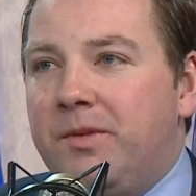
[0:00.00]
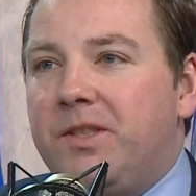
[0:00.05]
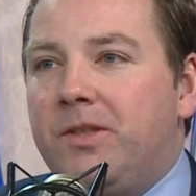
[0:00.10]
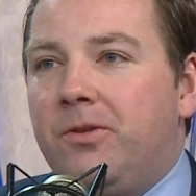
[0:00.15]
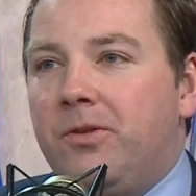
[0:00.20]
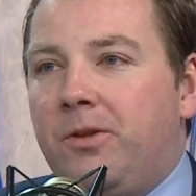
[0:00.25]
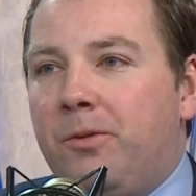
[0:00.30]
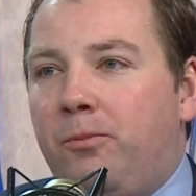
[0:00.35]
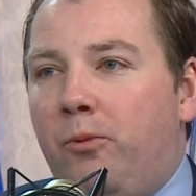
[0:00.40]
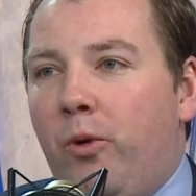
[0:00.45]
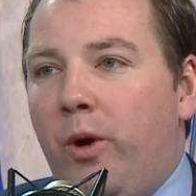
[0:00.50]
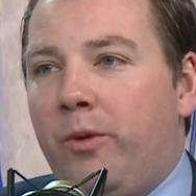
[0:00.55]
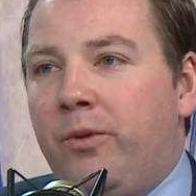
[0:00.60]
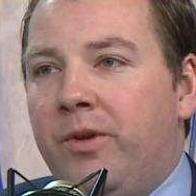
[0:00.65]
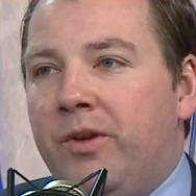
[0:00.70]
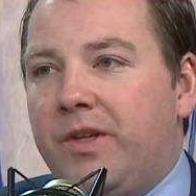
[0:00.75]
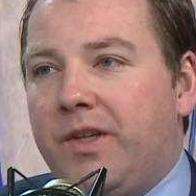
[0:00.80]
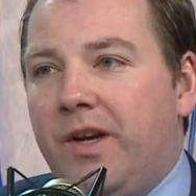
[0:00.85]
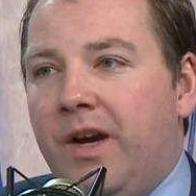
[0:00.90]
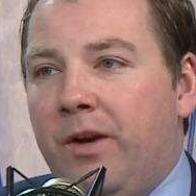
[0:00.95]
still at the point with
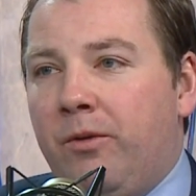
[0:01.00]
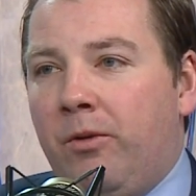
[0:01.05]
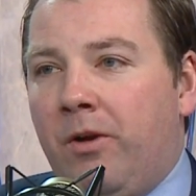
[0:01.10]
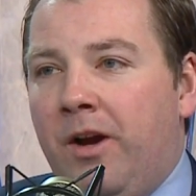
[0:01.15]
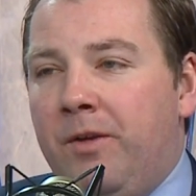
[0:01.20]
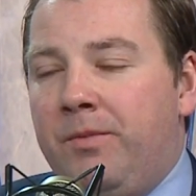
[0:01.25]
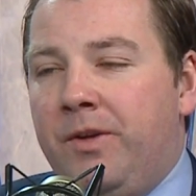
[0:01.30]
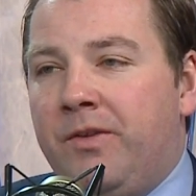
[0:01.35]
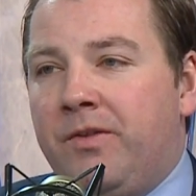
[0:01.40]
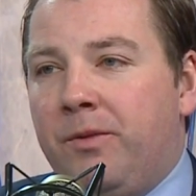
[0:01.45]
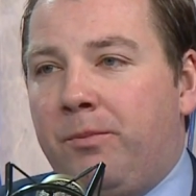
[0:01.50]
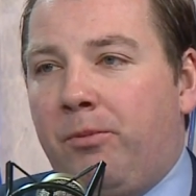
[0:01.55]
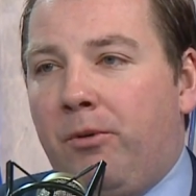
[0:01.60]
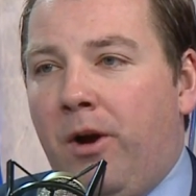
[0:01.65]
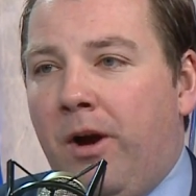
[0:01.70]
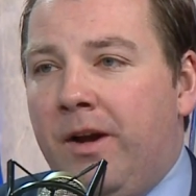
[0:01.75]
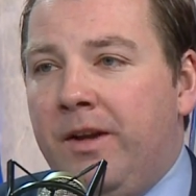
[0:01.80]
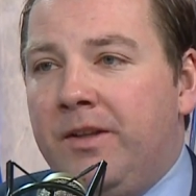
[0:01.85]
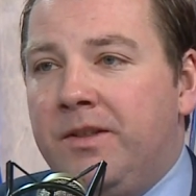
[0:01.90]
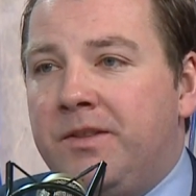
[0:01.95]
this guy where I'd be
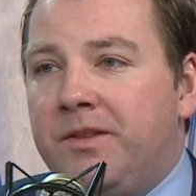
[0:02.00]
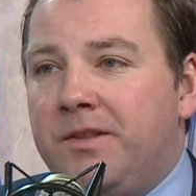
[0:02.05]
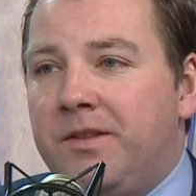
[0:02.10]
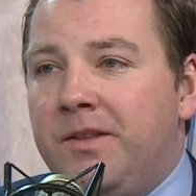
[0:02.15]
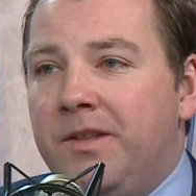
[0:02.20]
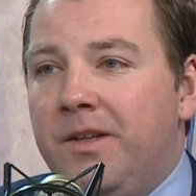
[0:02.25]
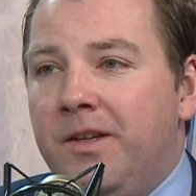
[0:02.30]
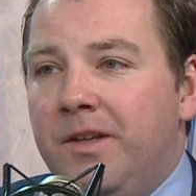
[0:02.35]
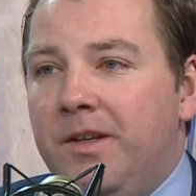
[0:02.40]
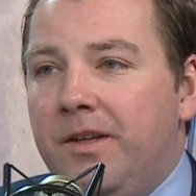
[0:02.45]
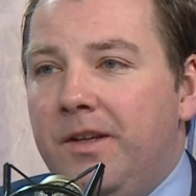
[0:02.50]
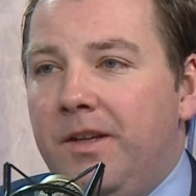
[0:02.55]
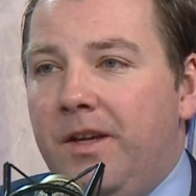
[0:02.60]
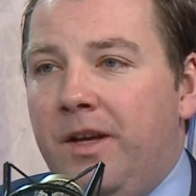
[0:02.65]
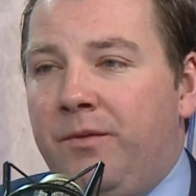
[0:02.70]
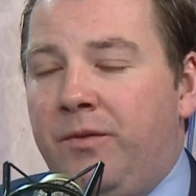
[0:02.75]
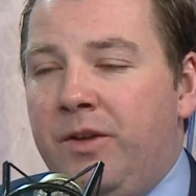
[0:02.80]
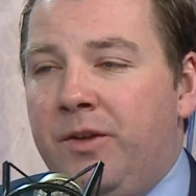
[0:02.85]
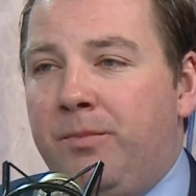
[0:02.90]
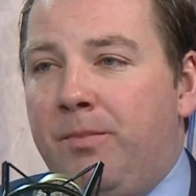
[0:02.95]
surprised
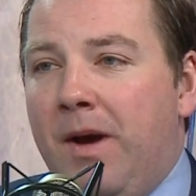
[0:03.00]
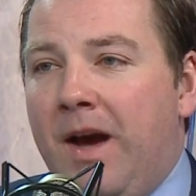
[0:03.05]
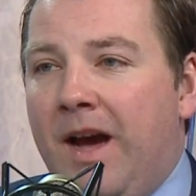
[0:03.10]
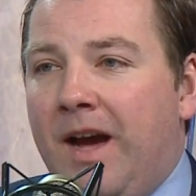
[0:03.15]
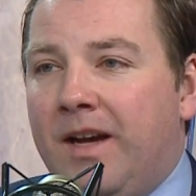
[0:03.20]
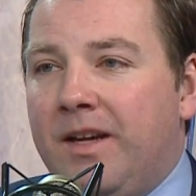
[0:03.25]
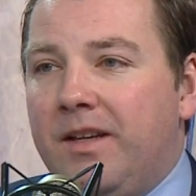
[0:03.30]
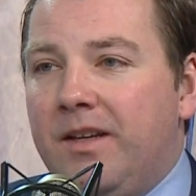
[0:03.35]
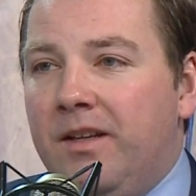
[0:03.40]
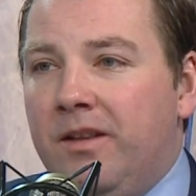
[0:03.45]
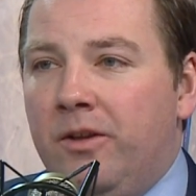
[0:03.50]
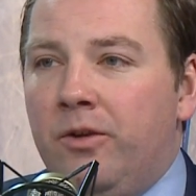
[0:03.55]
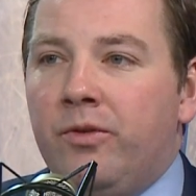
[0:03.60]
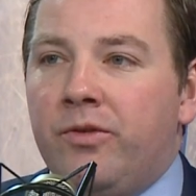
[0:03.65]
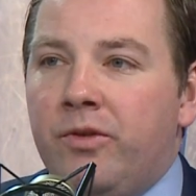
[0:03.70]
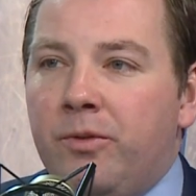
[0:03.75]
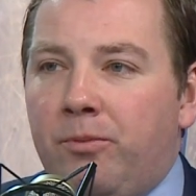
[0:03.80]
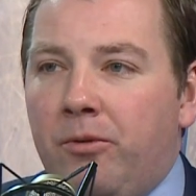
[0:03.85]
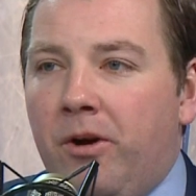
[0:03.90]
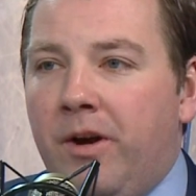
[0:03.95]
if he's back, a little
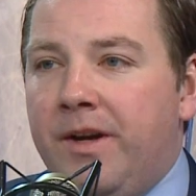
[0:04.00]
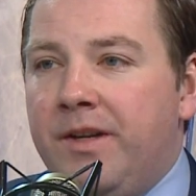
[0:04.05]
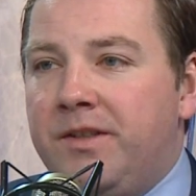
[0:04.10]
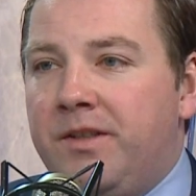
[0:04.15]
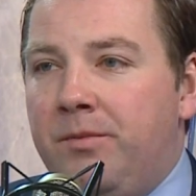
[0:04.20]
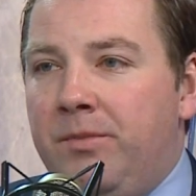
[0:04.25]
surprised.